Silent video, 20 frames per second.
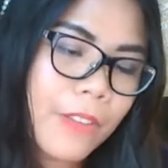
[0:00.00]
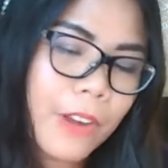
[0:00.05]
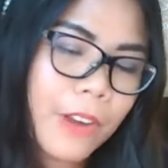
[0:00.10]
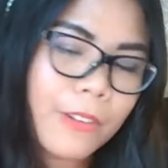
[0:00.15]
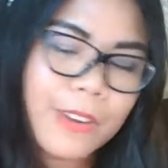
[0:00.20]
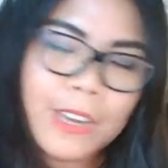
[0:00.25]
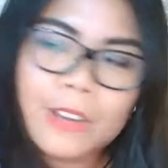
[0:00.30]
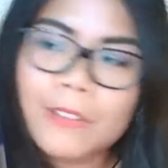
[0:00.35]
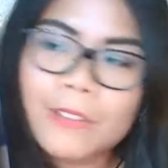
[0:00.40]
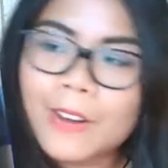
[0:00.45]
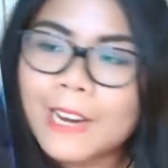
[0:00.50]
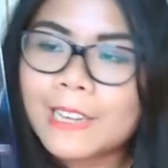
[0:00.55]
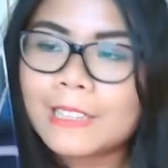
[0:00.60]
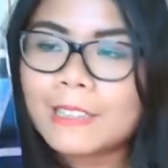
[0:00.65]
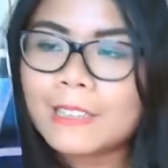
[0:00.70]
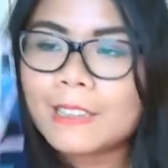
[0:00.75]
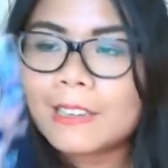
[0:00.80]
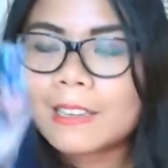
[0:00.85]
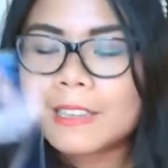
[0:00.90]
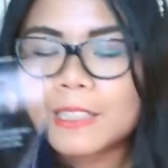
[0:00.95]
Very
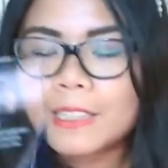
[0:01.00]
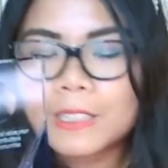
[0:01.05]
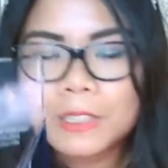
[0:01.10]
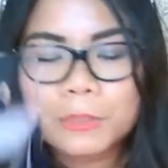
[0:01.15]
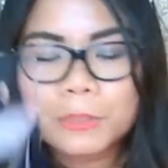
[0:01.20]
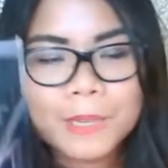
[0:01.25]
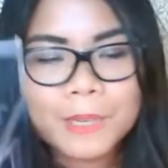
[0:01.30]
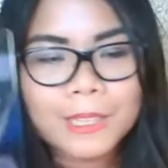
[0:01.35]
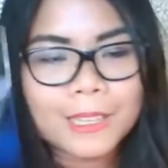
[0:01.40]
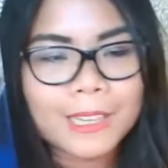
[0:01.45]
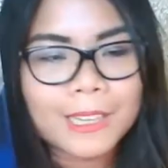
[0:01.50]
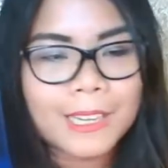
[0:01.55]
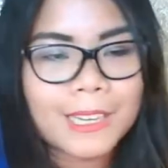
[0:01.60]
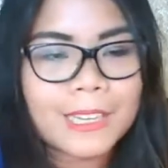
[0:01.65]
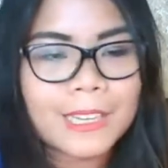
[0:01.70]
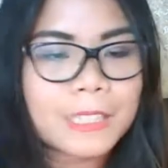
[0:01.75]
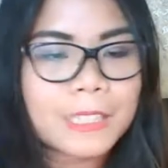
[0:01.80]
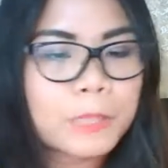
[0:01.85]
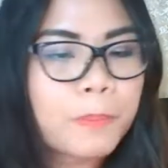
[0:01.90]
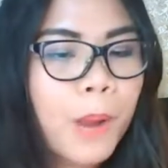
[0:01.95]
great. It's
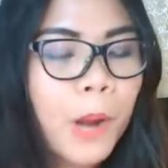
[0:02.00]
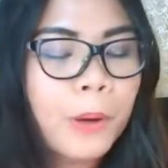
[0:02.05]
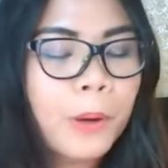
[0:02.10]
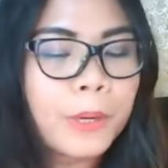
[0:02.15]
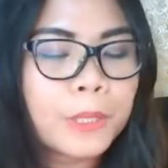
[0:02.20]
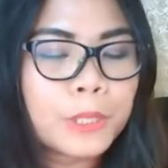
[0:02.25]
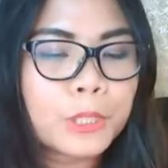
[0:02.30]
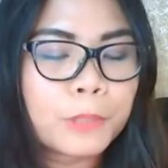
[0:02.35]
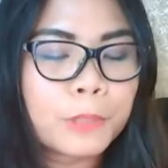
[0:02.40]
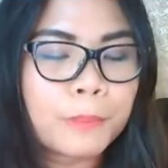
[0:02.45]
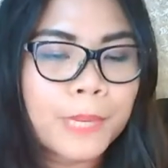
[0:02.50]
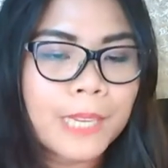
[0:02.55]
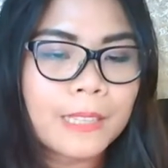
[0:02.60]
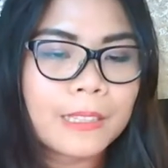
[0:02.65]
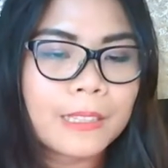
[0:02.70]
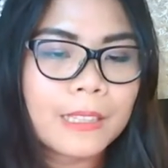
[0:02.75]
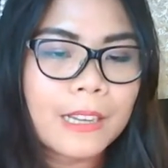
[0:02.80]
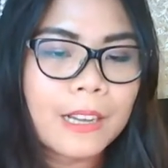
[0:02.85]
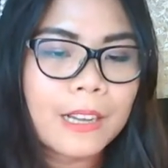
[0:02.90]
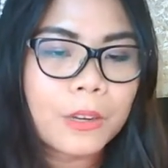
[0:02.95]
really inspiring to
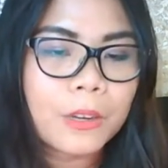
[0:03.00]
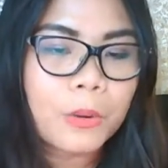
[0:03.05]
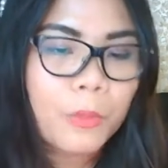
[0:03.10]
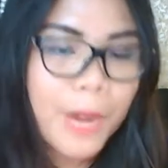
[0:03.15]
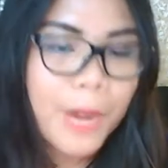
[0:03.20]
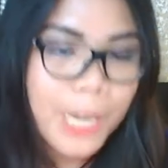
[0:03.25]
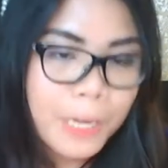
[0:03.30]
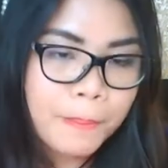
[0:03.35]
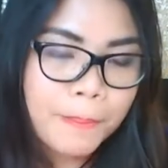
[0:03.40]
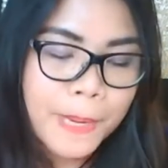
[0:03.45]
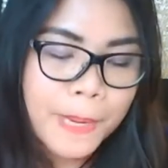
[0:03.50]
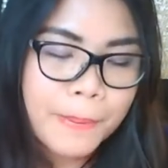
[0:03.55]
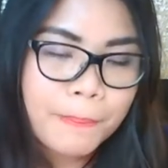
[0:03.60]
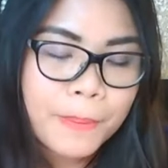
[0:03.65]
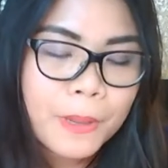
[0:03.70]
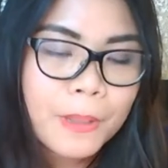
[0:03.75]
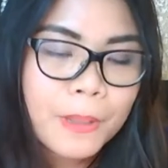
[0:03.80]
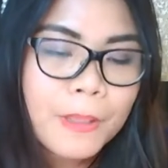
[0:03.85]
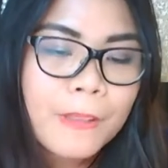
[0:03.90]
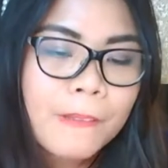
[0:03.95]
meet great
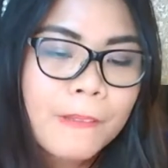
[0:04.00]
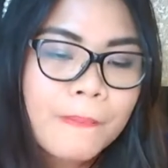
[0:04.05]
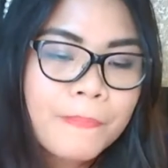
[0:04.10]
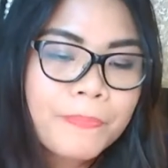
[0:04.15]
people